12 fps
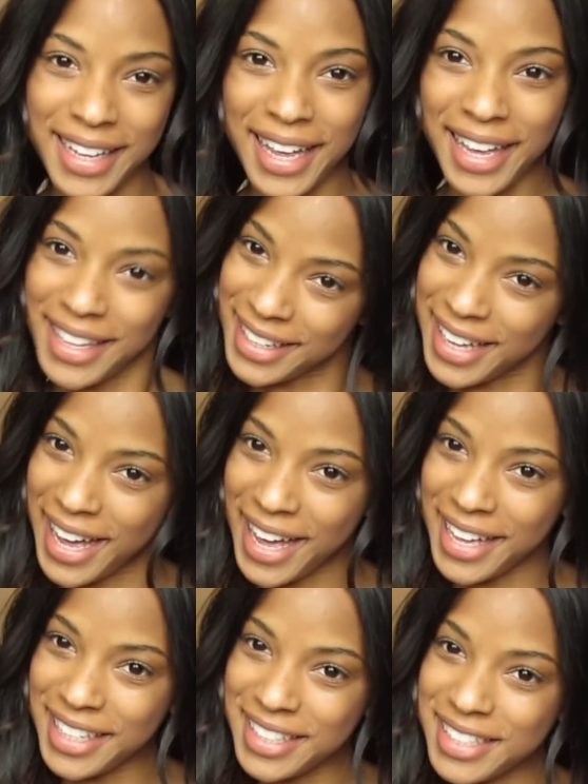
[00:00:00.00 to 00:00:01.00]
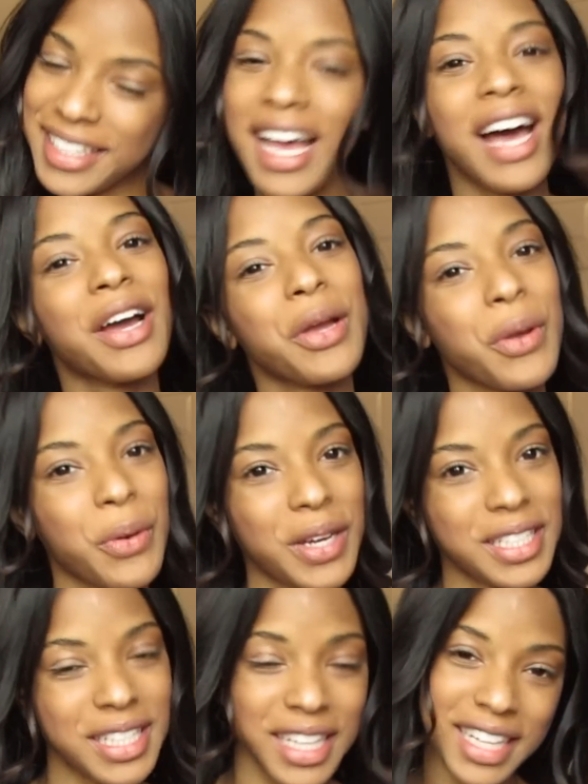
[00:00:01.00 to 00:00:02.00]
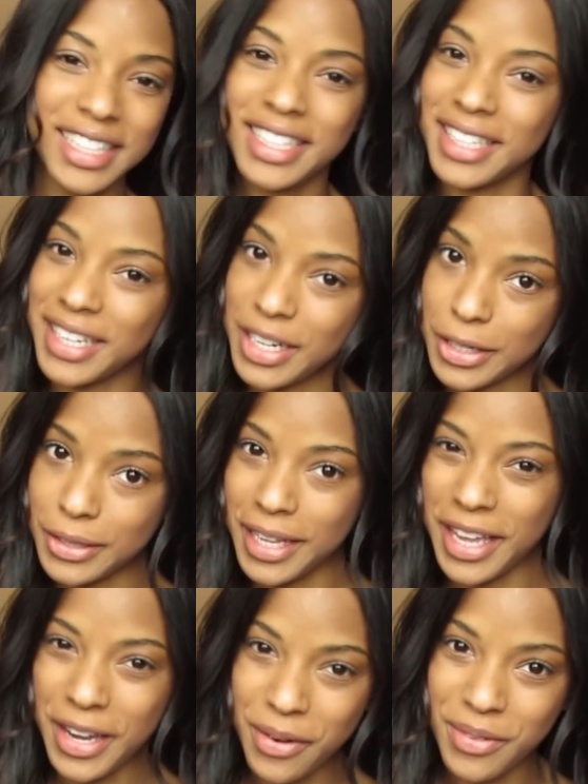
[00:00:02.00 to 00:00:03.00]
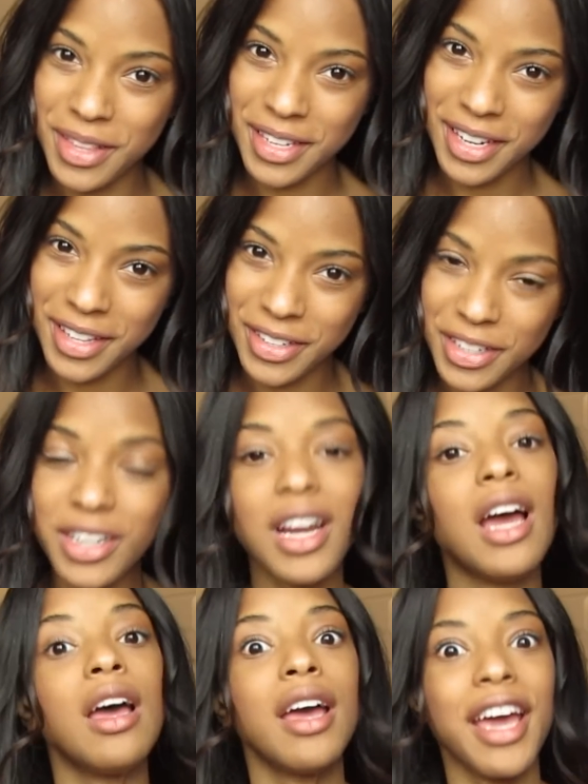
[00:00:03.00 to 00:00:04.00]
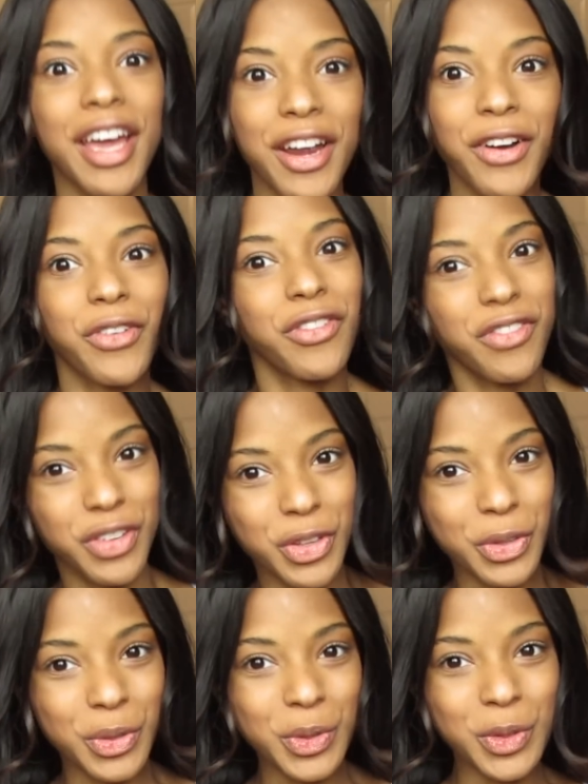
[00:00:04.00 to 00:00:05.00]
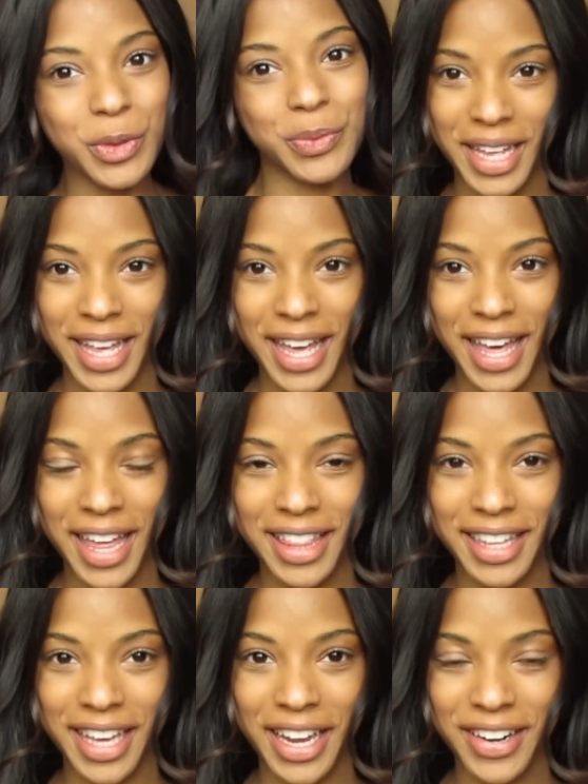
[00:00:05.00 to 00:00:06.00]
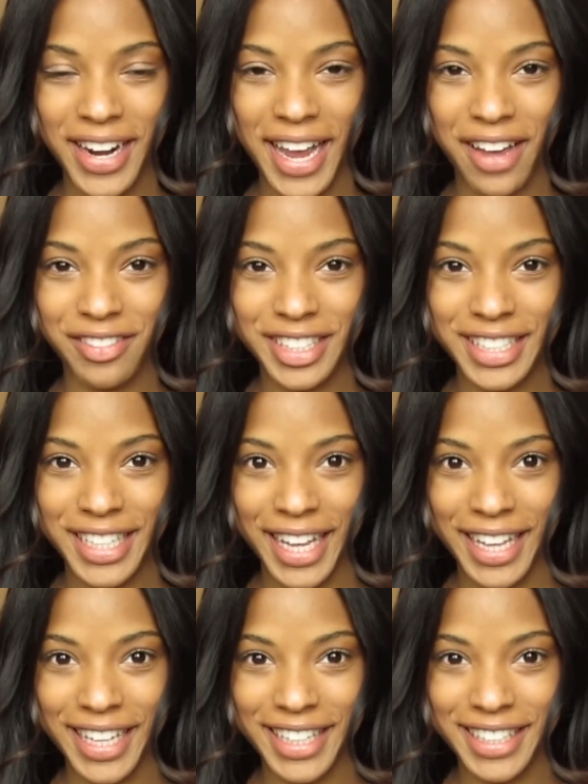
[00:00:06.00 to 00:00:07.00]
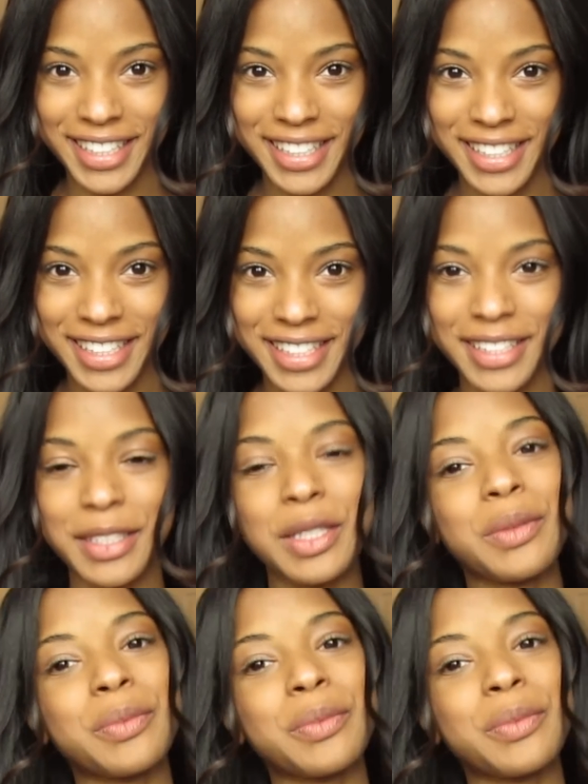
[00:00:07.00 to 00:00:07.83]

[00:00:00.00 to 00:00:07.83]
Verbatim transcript: Hey guys, crazy light skinned girl here with another hair review. The hair I have today is